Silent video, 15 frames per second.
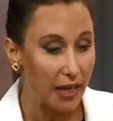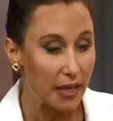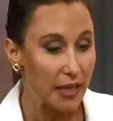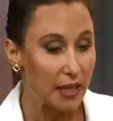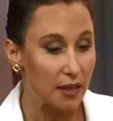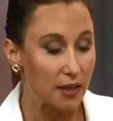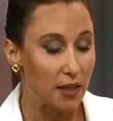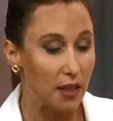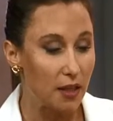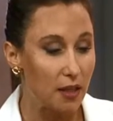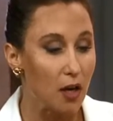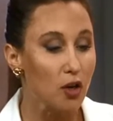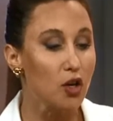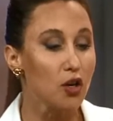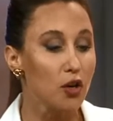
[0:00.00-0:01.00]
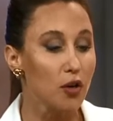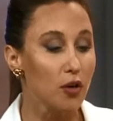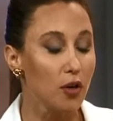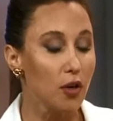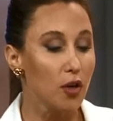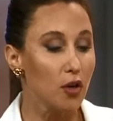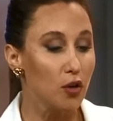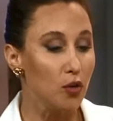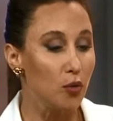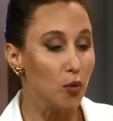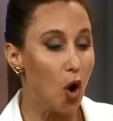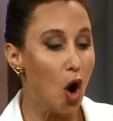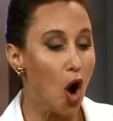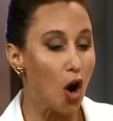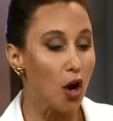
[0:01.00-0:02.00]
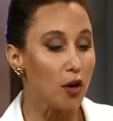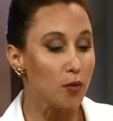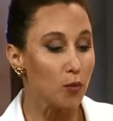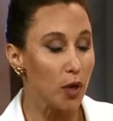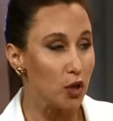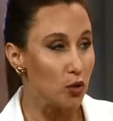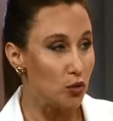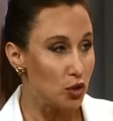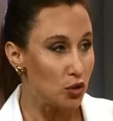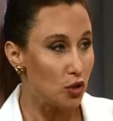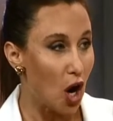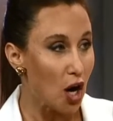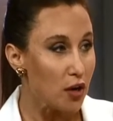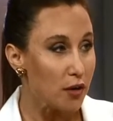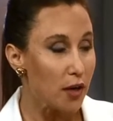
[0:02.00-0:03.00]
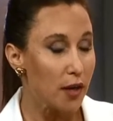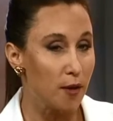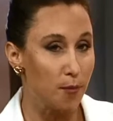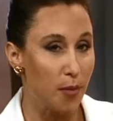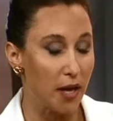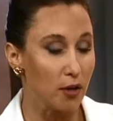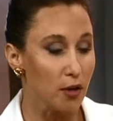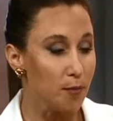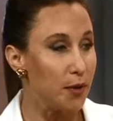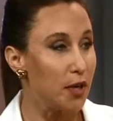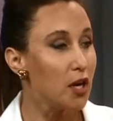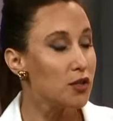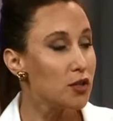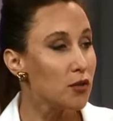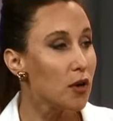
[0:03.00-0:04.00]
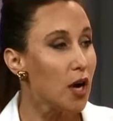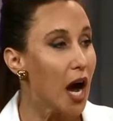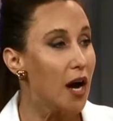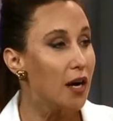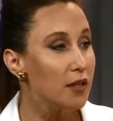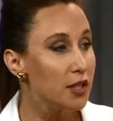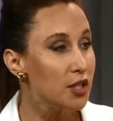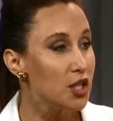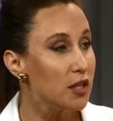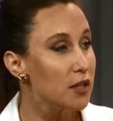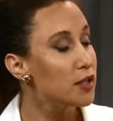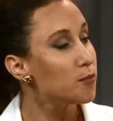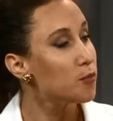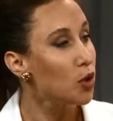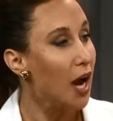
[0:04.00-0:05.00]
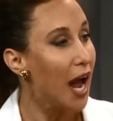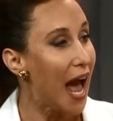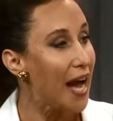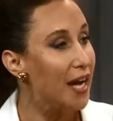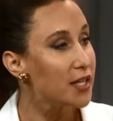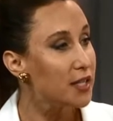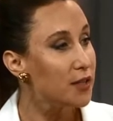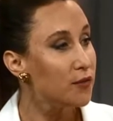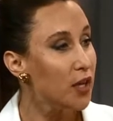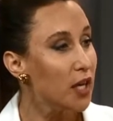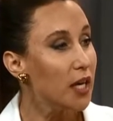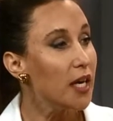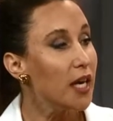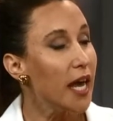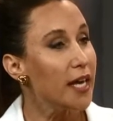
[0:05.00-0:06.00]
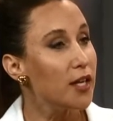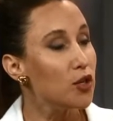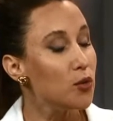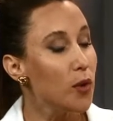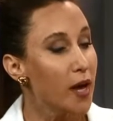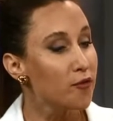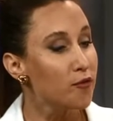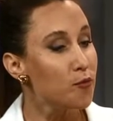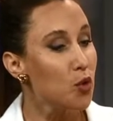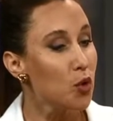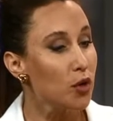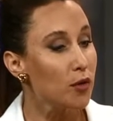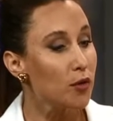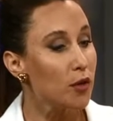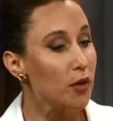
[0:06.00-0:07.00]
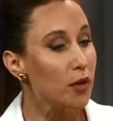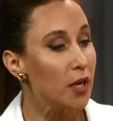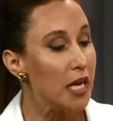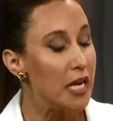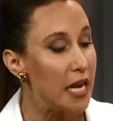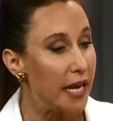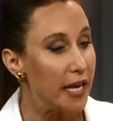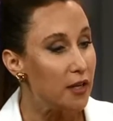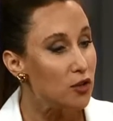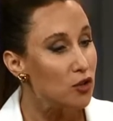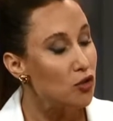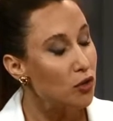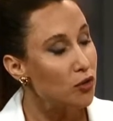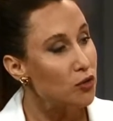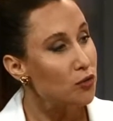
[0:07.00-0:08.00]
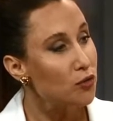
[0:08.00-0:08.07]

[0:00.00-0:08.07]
that the younger you are when you start, the better, because your collagen is more active and you have more innate structural